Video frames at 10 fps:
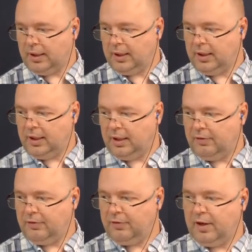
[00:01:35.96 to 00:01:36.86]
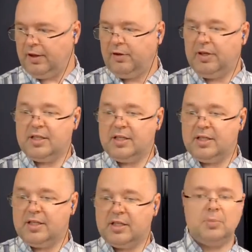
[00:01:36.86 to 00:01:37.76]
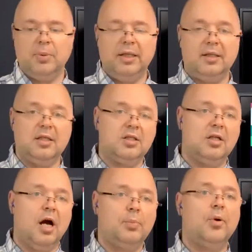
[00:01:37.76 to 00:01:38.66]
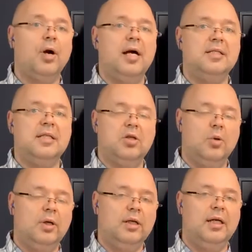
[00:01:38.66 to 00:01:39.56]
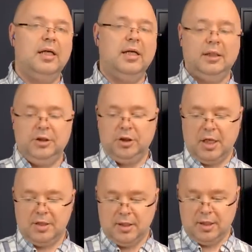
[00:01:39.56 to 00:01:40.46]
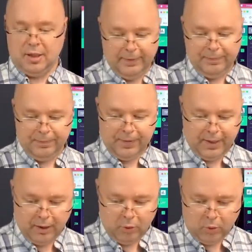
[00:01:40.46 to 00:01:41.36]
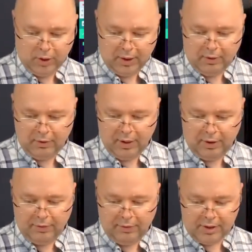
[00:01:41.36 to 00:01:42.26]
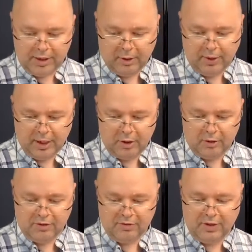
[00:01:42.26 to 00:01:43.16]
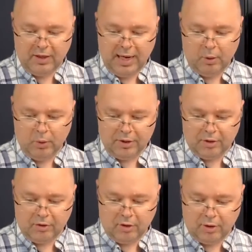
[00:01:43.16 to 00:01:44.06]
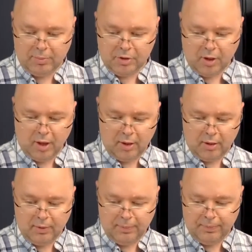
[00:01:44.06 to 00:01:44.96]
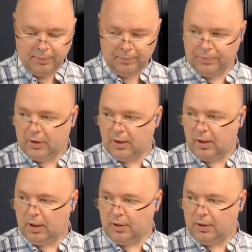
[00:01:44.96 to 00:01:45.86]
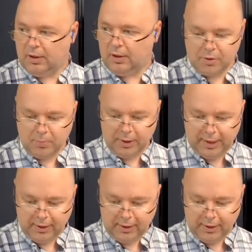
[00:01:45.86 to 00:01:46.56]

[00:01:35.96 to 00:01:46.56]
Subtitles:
if there is a stock split, the stock price is going to get adjusted. And the first thing that we got to do is figure out what the terms are of the split.